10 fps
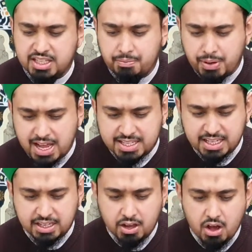the
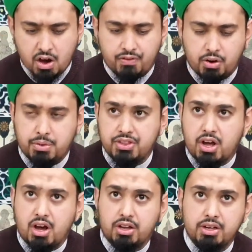blessing of
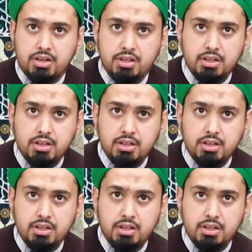Ramadan.